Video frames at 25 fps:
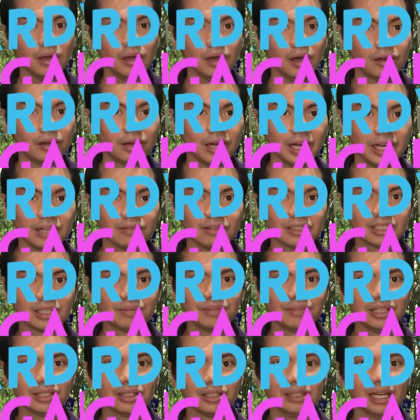Alright, what's
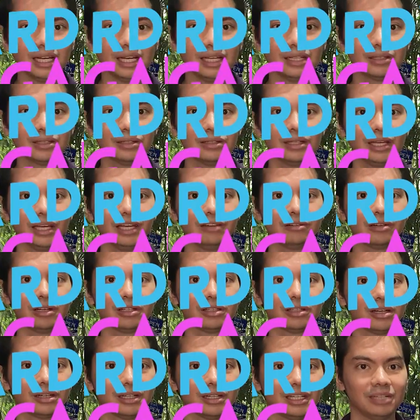up internet? Today we're
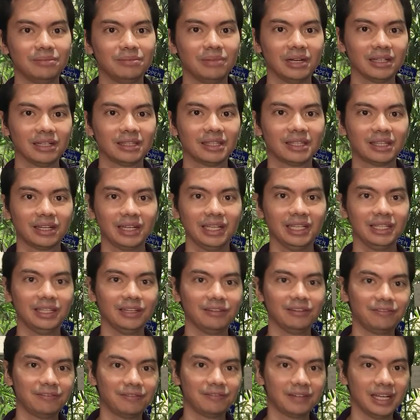talking about three
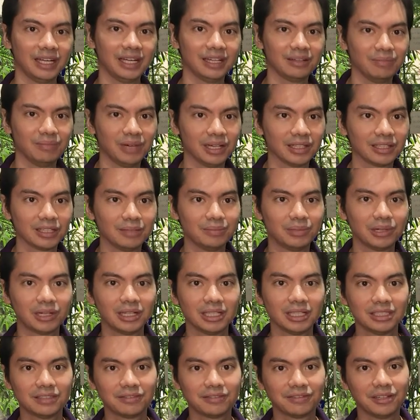different
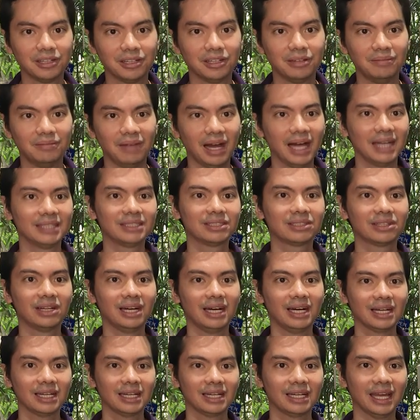motherboards from
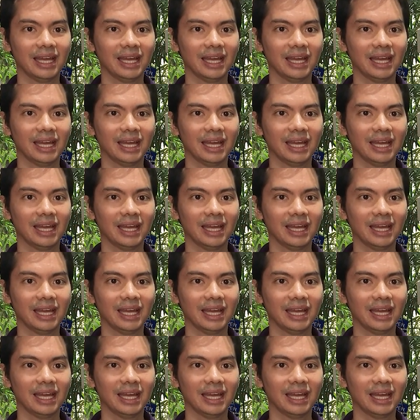ASRock,